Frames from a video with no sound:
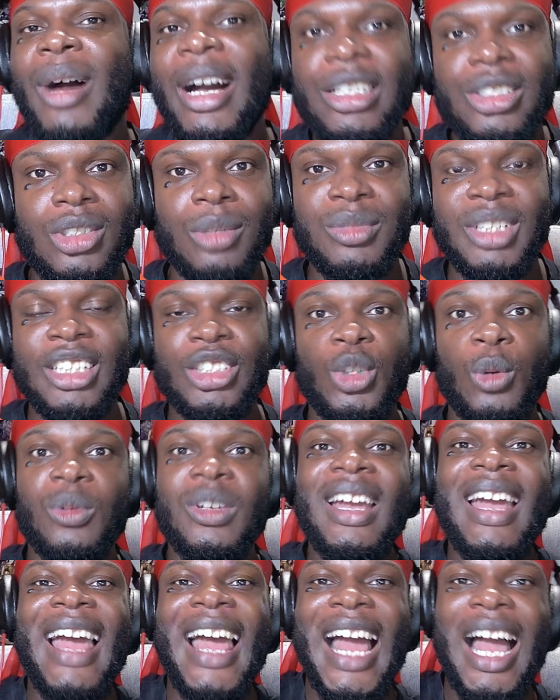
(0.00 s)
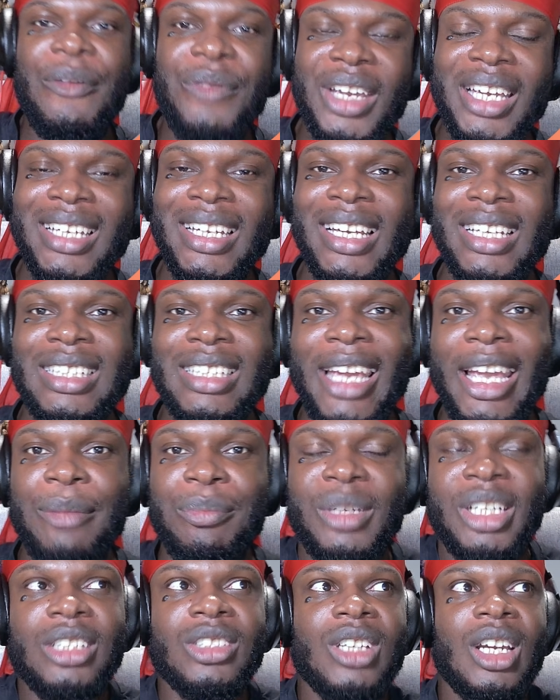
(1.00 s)
buy something. So having it in
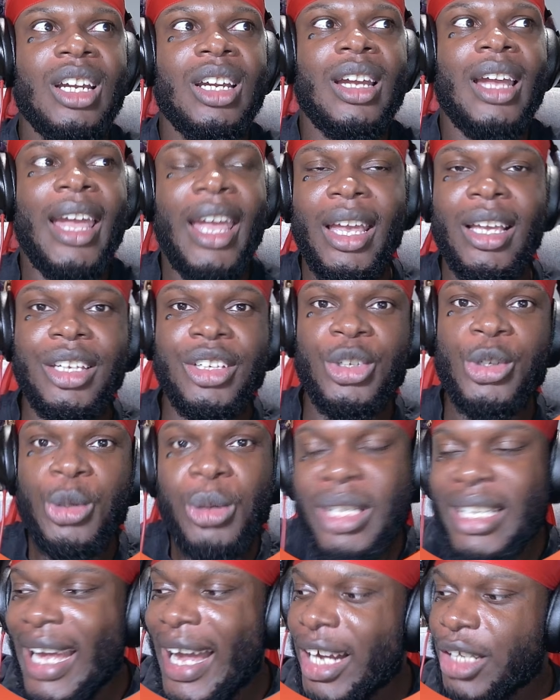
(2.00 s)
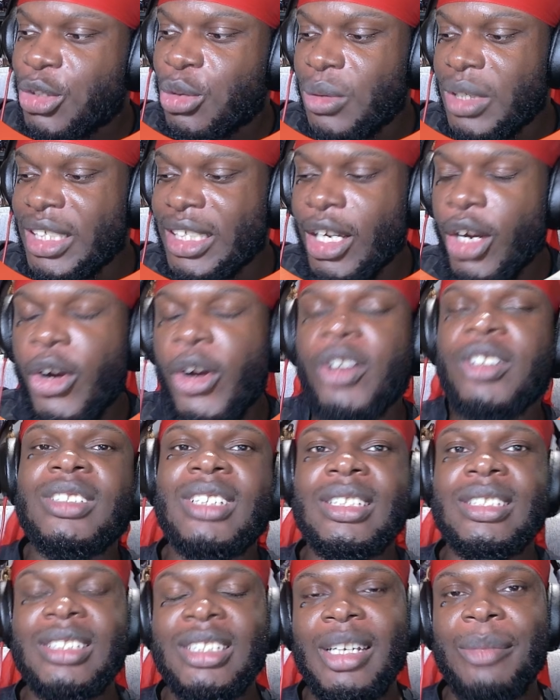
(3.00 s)
game means, hey, you can actually earn
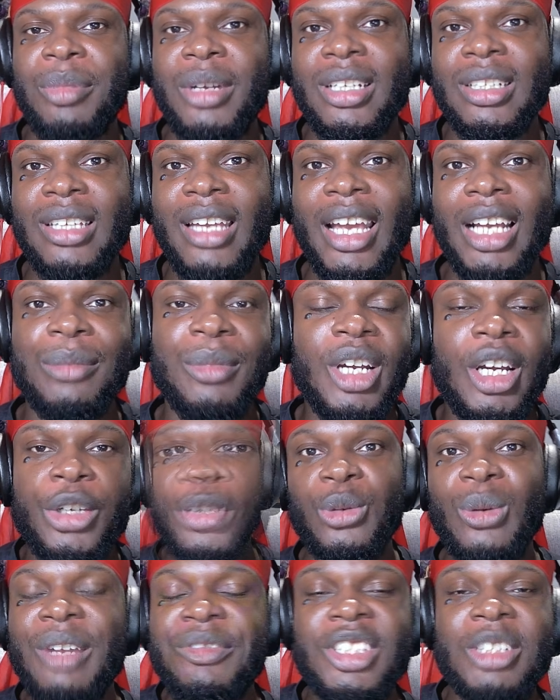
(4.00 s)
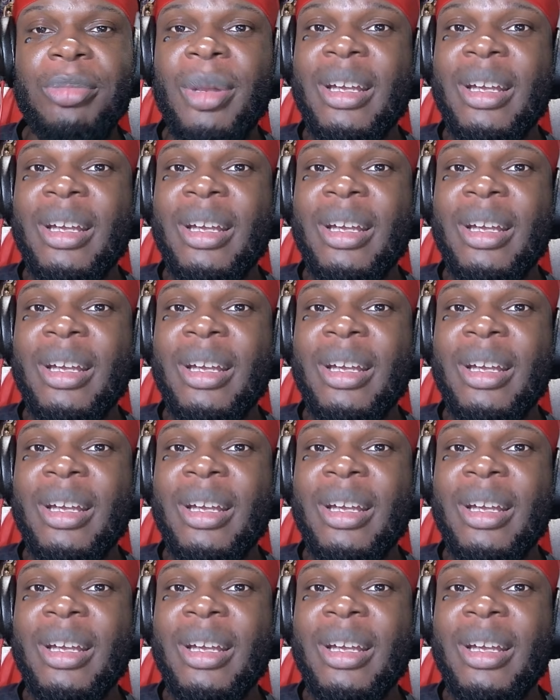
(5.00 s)
this ship in game. You don't have to